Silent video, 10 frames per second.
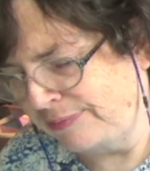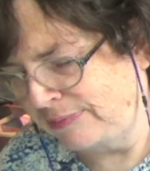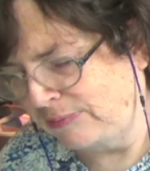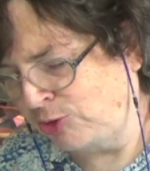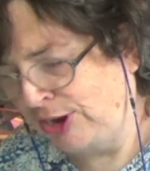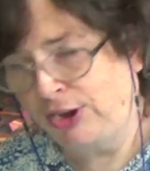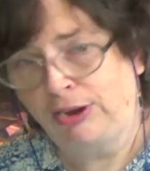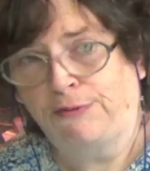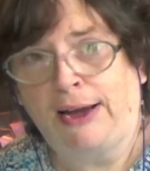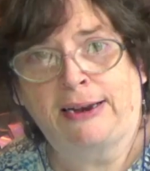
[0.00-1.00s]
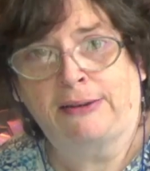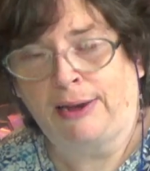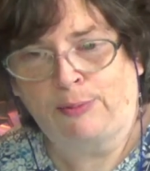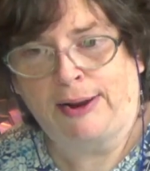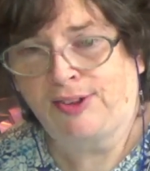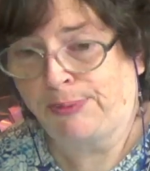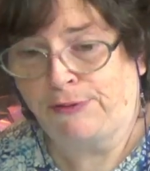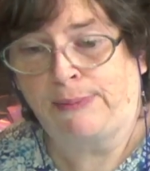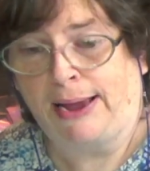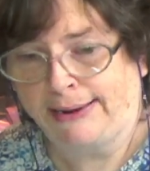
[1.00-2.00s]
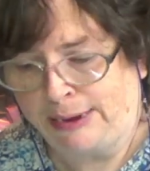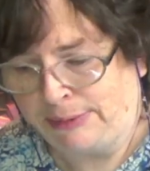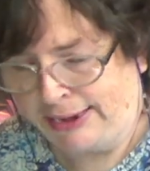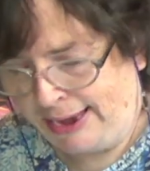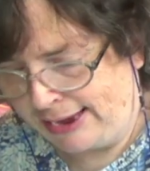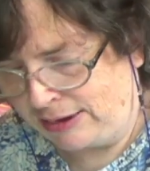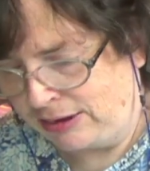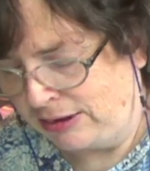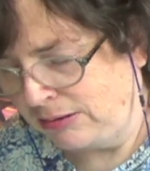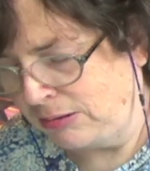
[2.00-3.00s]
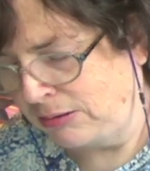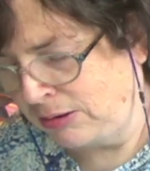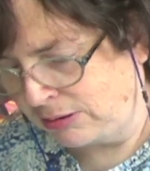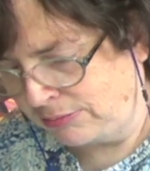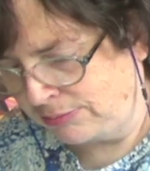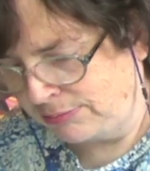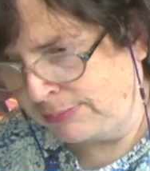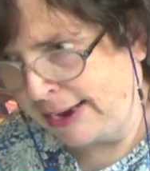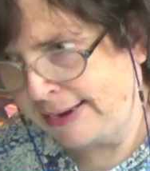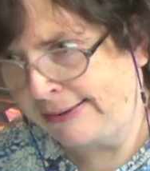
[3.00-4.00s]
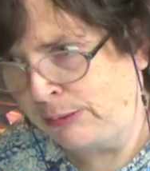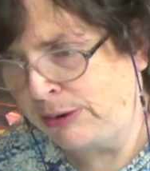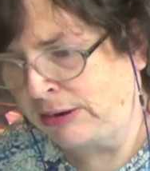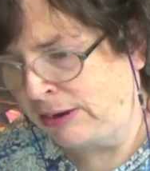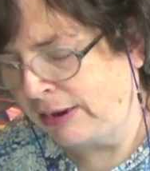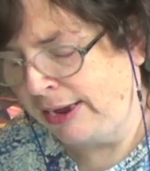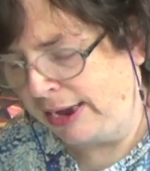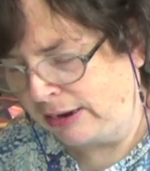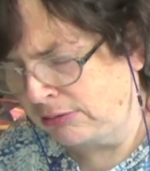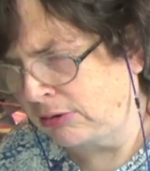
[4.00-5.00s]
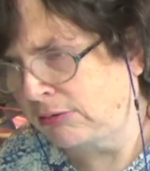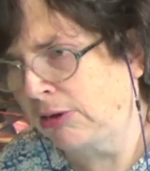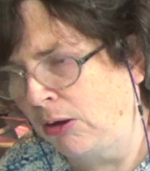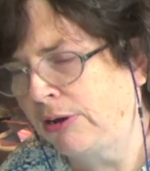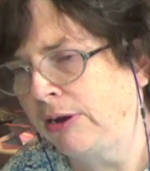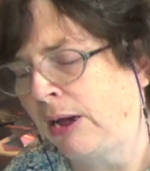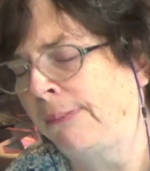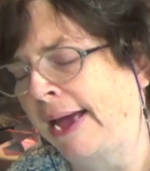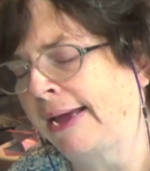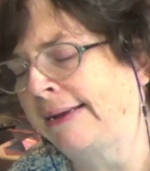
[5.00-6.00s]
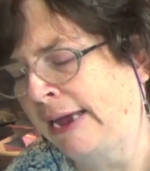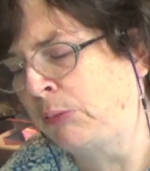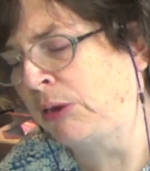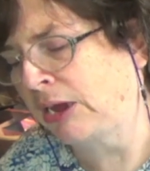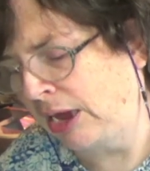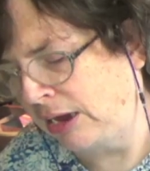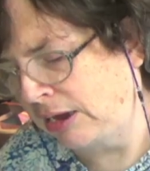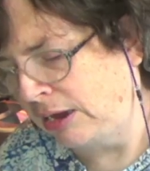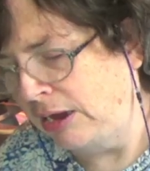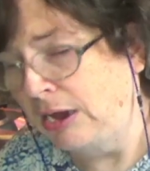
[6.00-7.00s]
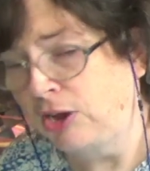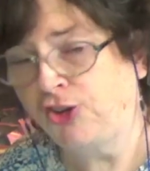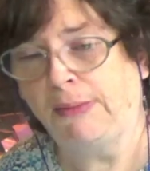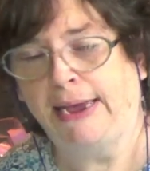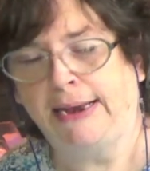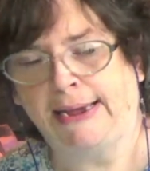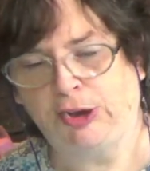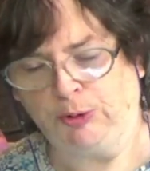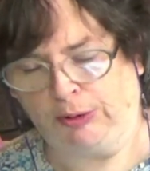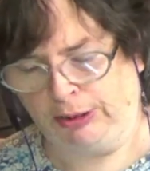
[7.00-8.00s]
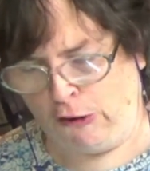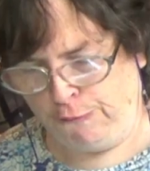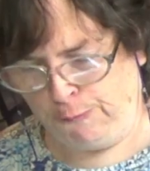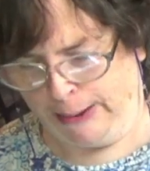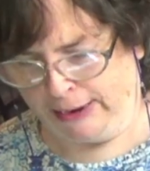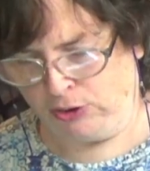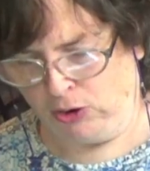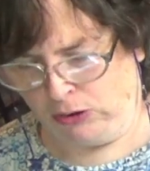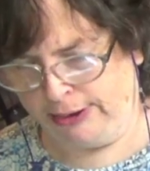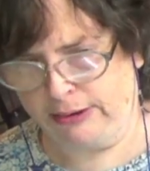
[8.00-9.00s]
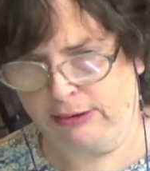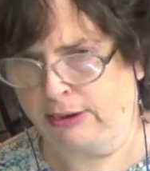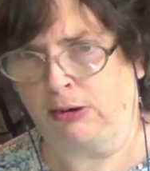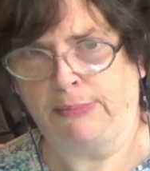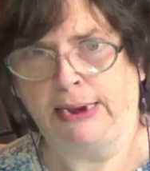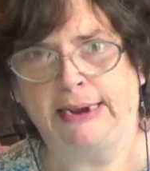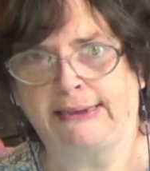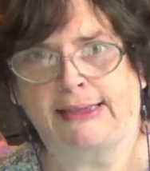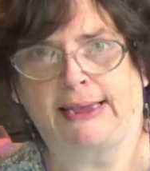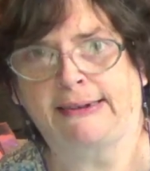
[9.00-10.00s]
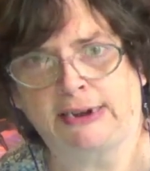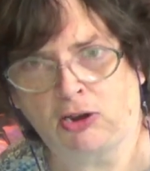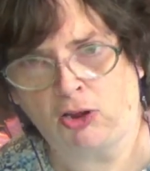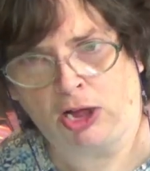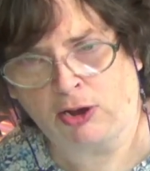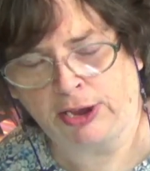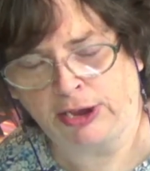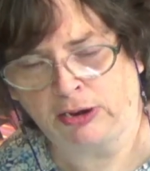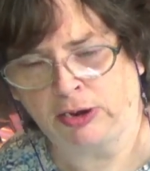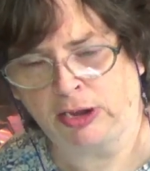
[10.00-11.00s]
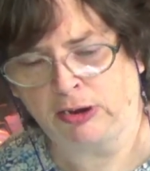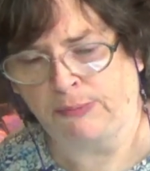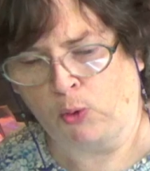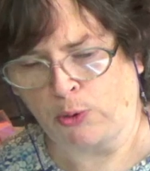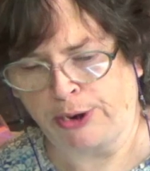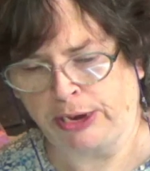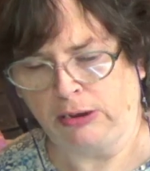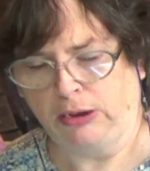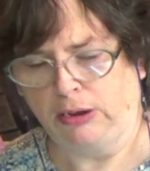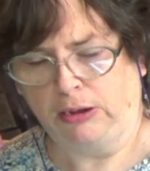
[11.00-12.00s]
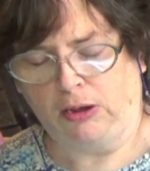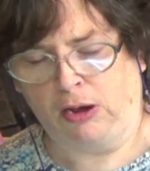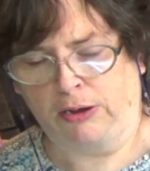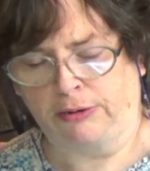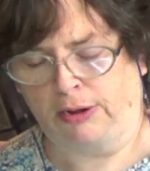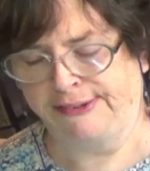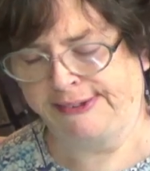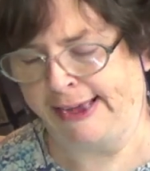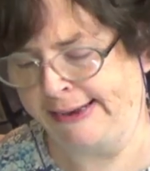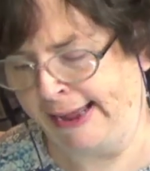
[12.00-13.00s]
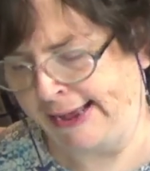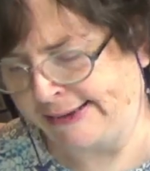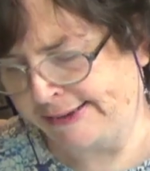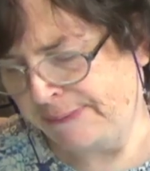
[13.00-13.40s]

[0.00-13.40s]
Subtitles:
she couldn't find a recipe for macadamia cake, or macadamia nut cake, or coconut macadamia cake. She made it into a loaf pan, y'all. And our meeting is like 10 o'clock in the morning on set days.